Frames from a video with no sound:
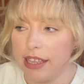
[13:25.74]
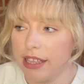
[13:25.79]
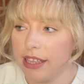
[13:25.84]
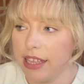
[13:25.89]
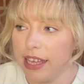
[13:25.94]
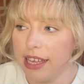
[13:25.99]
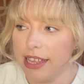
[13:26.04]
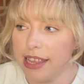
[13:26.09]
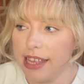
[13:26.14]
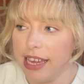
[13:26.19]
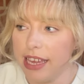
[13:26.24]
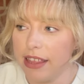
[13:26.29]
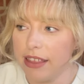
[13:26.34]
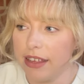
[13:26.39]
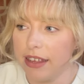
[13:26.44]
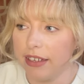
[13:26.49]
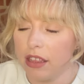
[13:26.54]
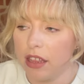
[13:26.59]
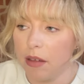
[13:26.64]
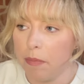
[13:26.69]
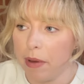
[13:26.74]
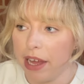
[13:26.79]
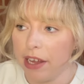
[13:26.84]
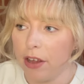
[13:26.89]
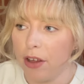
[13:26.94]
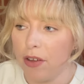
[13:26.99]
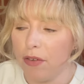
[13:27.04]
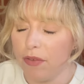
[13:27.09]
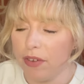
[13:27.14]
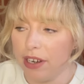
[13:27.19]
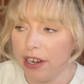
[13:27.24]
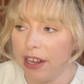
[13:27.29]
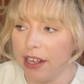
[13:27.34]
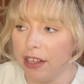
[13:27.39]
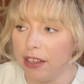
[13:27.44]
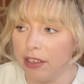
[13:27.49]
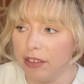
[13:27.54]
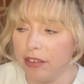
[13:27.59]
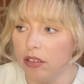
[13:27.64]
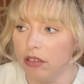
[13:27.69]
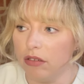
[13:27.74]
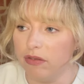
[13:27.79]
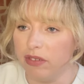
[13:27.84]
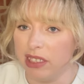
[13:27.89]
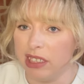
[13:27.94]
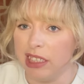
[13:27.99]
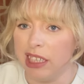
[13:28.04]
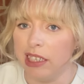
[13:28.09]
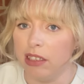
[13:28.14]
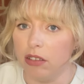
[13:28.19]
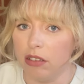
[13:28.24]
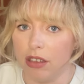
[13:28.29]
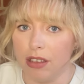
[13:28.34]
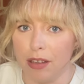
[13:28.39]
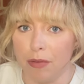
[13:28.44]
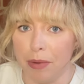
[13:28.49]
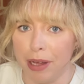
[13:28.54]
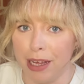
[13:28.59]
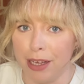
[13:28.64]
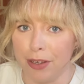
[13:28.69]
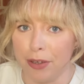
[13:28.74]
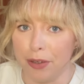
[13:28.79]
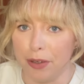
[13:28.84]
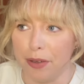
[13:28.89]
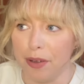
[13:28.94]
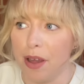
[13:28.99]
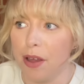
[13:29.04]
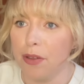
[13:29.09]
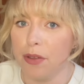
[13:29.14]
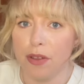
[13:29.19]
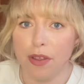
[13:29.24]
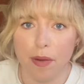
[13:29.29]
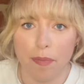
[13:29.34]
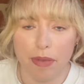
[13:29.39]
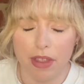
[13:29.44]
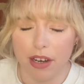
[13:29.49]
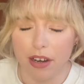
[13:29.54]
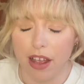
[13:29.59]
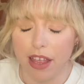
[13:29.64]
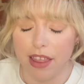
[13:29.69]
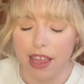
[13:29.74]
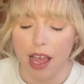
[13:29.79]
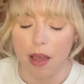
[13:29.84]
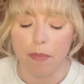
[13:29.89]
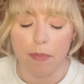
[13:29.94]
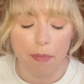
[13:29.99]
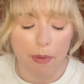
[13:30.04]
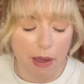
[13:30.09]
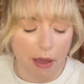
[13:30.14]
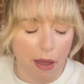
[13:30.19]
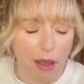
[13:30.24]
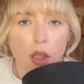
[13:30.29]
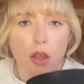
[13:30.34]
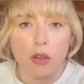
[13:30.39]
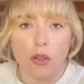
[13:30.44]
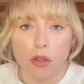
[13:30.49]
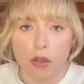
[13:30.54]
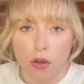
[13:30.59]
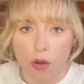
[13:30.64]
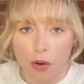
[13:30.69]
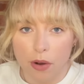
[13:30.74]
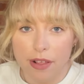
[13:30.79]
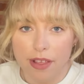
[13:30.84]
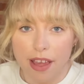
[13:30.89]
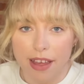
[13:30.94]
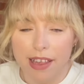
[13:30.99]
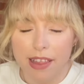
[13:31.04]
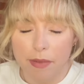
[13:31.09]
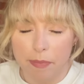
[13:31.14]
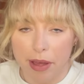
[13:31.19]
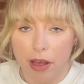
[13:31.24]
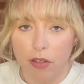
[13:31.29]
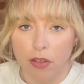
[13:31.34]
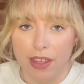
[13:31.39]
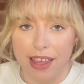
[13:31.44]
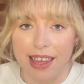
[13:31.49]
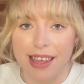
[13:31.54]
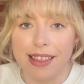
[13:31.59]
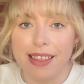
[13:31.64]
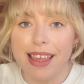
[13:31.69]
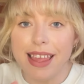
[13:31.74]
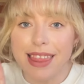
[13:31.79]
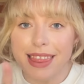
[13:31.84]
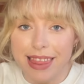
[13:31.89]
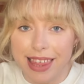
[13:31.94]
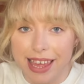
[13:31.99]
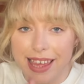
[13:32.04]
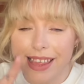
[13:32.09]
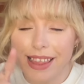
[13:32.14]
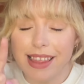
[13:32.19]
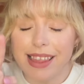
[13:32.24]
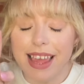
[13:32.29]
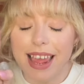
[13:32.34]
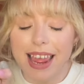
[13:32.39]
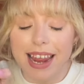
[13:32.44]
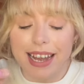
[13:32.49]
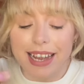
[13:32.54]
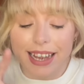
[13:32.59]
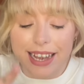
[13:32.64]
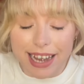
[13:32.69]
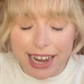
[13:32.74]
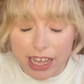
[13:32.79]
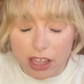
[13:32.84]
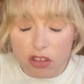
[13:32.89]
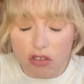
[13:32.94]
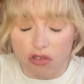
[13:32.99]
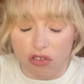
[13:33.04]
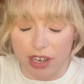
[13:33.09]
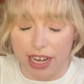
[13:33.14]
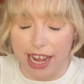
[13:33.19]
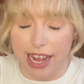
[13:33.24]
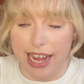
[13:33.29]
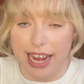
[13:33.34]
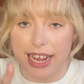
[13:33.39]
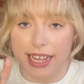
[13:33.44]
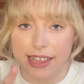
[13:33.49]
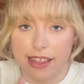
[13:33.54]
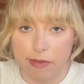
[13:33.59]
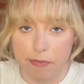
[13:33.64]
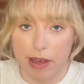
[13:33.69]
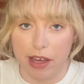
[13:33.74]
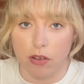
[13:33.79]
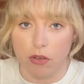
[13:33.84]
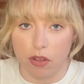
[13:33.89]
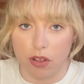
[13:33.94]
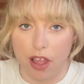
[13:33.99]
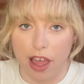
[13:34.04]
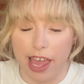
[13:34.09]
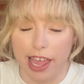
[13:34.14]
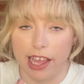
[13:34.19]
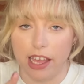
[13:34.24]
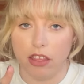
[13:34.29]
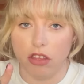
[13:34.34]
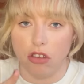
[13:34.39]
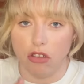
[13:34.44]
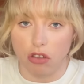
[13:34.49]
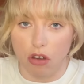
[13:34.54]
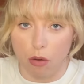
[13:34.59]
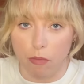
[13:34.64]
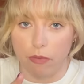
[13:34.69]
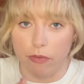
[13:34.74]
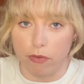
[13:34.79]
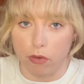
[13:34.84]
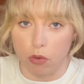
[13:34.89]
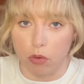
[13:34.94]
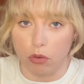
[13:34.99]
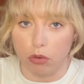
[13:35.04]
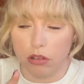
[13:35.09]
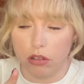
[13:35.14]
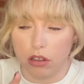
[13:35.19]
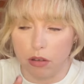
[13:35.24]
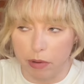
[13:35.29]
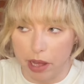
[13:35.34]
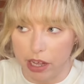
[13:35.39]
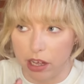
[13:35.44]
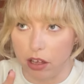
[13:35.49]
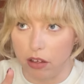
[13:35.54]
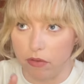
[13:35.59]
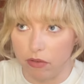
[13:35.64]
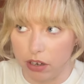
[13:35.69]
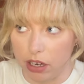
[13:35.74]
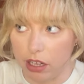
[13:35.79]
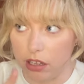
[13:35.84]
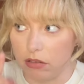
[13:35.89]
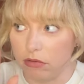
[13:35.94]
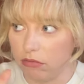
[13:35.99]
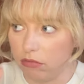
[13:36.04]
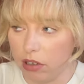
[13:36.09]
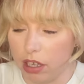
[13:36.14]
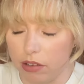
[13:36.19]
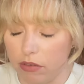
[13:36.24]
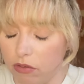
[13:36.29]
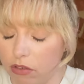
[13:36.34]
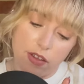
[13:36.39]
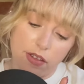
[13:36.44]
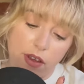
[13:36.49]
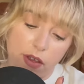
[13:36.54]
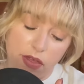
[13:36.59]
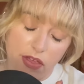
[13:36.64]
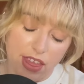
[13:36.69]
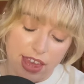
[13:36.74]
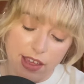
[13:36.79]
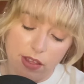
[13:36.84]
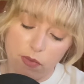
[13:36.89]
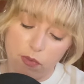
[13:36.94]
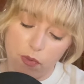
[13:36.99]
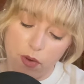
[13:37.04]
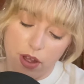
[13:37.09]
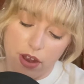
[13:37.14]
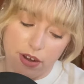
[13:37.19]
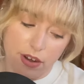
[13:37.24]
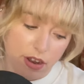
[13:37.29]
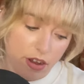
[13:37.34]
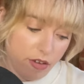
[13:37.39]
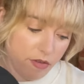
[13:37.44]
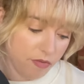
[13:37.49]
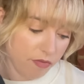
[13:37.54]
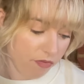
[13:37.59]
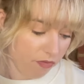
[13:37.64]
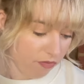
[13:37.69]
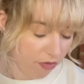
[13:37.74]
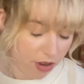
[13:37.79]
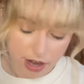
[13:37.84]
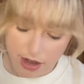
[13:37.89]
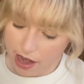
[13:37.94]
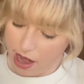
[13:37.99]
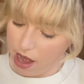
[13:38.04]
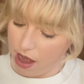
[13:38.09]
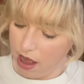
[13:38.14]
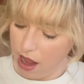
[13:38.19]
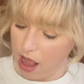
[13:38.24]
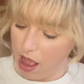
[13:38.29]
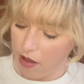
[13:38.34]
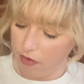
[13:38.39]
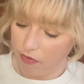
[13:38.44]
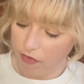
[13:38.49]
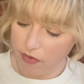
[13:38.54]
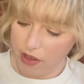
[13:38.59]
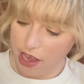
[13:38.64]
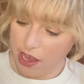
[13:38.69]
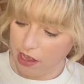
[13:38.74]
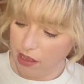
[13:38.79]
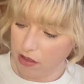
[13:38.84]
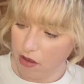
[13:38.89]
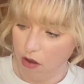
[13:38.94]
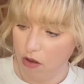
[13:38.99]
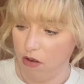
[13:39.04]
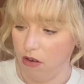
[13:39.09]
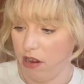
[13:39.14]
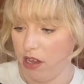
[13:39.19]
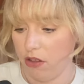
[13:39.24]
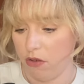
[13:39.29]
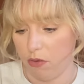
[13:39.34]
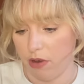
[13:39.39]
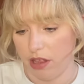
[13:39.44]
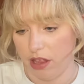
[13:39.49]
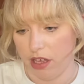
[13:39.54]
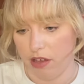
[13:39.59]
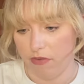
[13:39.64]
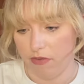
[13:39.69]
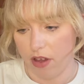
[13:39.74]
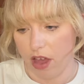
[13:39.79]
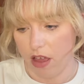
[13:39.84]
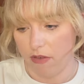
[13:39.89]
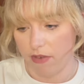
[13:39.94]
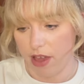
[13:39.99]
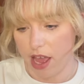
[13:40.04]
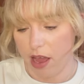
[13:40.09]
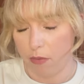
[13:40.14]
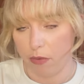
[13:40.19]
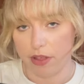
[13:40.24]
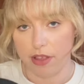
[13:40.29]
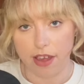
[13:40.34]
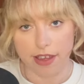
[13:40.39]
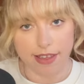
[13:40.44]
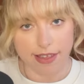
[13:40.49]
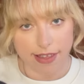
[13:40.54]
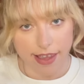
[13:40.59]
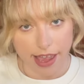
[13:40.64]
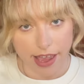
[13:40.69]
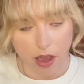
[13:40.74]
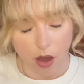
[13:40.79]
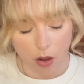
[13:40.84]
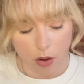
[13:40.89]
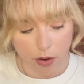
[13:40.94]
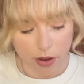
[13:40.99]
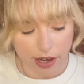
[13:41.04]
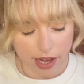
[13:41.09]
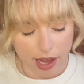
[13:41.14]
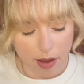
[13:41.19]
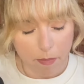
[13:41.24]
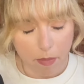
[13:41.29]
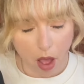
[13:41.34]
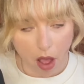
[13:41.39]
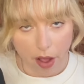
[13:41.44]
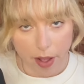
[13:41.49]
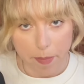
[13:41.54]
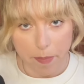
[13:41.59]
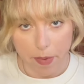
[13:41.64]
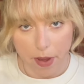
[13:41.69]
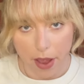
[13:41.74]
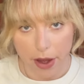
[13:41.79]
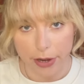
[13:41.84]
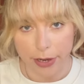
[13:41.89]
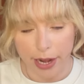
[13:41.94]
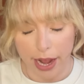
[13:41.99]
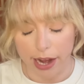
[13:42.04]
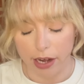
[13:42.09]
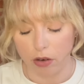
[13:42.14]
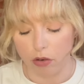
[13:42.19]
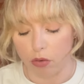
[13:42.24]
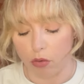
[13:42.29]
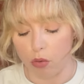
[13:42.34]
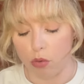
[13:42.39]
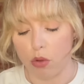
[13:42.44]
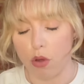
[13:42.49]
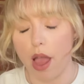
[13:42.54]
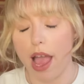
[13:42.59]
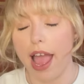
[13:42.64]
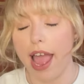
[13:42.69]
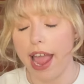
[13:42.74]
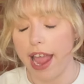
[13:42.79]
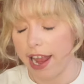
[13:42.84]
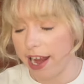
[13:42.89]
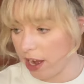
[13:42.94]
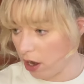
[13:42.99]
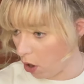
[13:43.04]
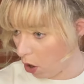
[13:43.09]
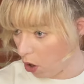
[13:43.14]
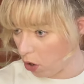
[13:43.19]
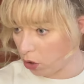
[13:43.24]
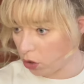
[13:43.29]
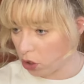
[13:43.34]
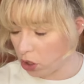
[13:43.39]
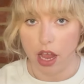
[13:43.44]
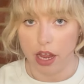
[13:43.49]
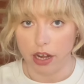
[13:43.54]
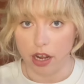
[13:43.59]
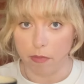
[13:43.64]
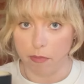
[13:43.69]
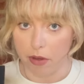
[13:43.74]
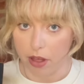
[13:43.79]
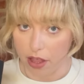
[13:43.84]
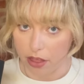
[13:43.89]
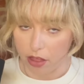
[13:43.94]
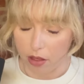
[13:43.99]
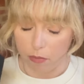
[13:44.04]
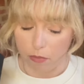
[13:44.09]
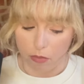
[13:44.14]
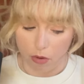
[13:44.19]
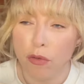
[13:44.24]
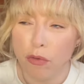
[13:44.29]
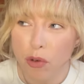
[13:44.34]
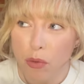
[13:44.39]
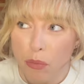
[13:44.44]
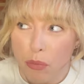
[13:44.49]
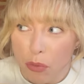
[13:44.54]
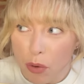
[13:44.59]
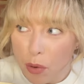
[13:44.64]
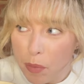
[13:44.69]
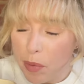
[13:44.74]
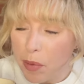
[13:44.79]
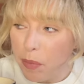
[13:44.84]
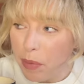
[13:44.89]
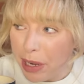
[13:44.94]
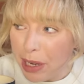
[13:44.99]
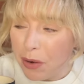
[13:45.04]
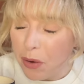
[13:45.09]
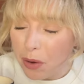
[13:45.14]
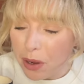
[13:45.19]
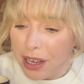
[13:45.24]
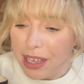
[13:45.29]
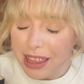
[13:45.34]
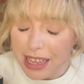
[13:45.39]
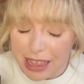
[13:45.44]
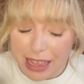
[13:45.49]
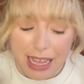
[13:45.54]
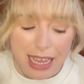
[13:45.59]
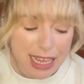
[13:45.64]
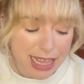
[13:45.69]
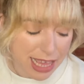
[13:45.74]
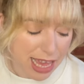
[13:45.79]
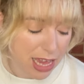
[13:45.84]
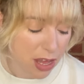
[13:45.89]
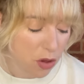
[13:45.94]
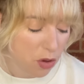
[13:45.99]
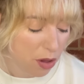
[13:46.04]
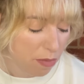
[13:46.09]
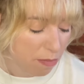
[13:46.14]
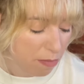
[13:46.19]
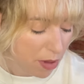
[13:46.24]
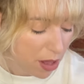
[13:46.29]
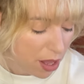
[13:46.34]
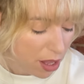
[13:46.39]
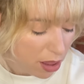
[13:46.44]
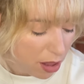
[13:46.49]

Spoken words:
It's either tobacco vanilla or vanilla tobacco, something like that. But as soon as I smelt this, literally smells like the Tom Ford tobacco vanilla, whatever. So this one, funnily enough, is only 25 hours. I say only, but I burn candles a lot and I burn them for probably longer than they say you can burn